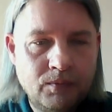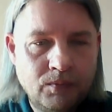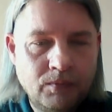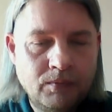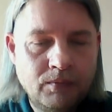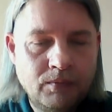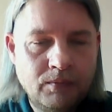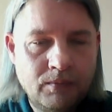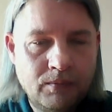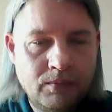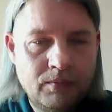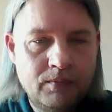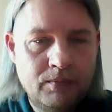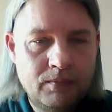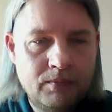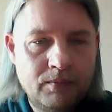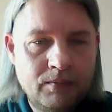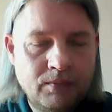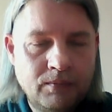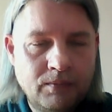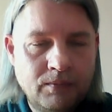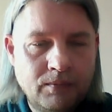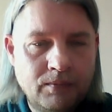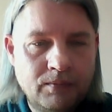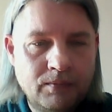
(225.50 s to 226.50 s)

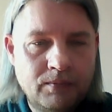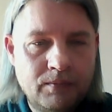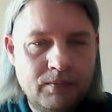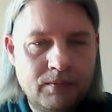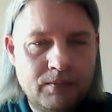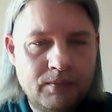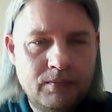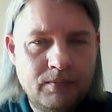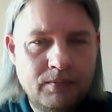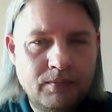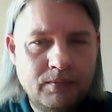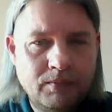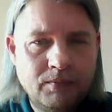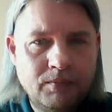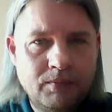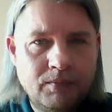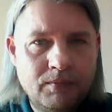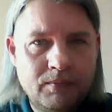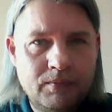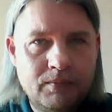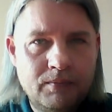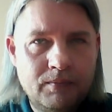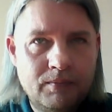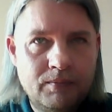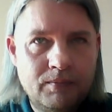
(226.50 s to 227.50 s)

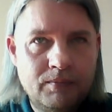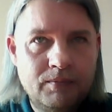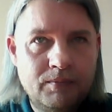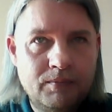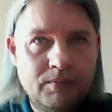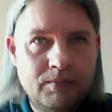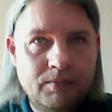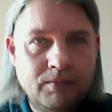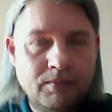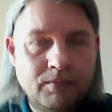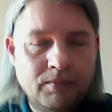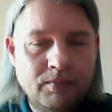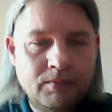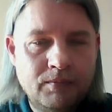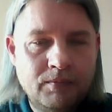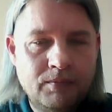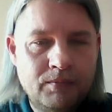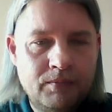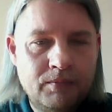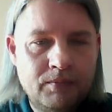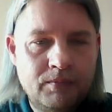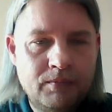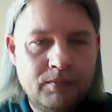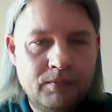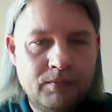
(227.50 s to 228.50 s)

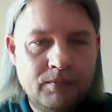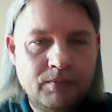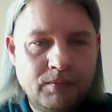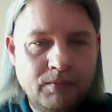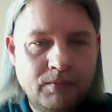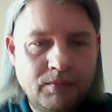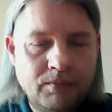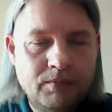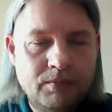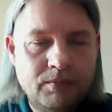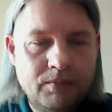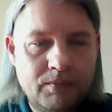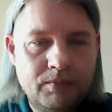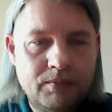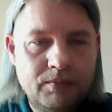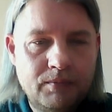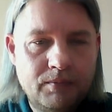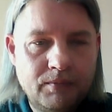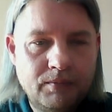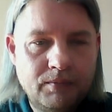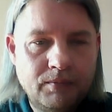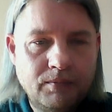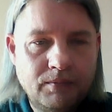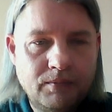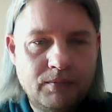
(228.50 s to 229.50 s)

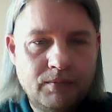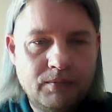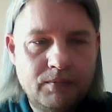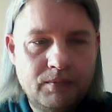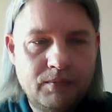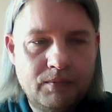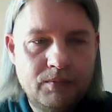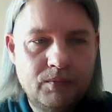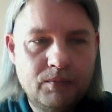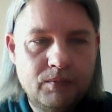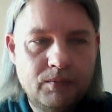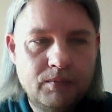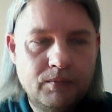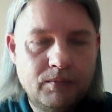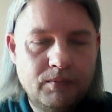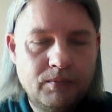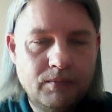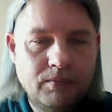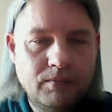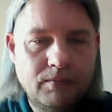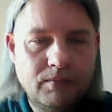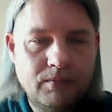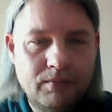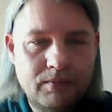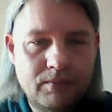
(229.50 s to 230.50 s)

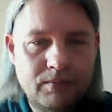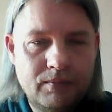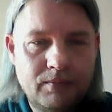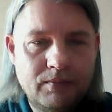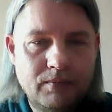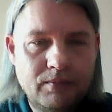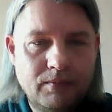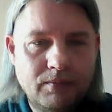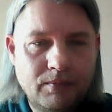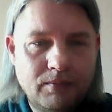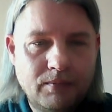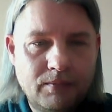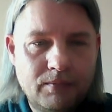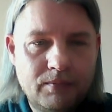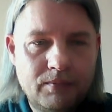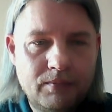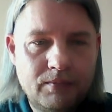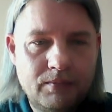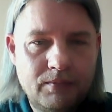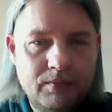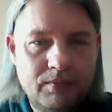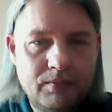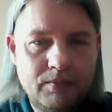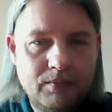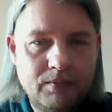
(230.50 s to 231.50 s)

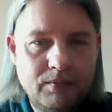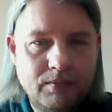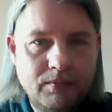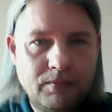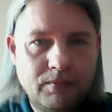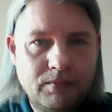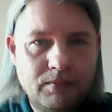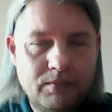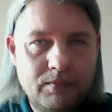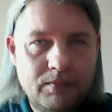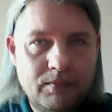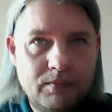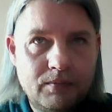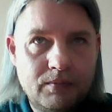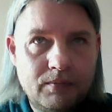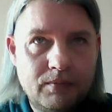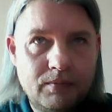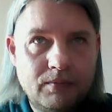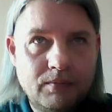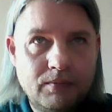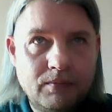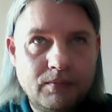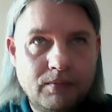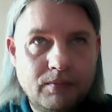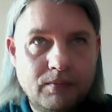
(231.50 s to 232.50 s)

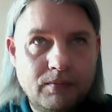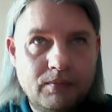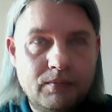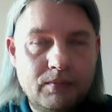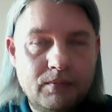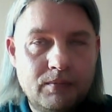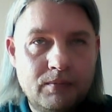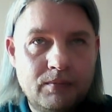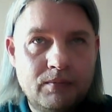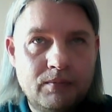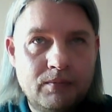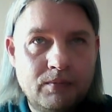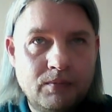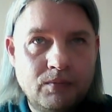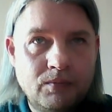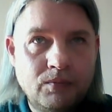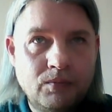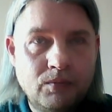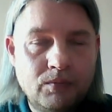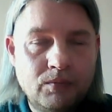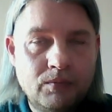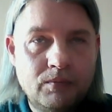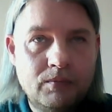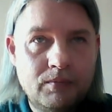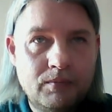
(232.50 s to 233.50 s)
The person shown says nothing.